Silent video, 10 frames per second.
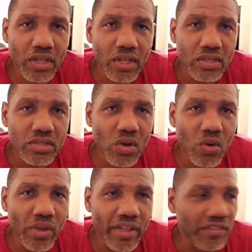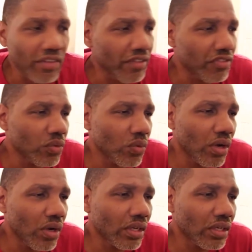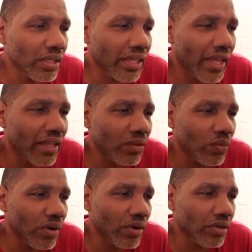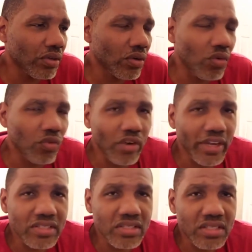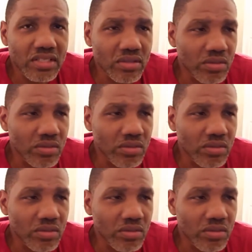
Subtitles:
So if you want to look at word, racism,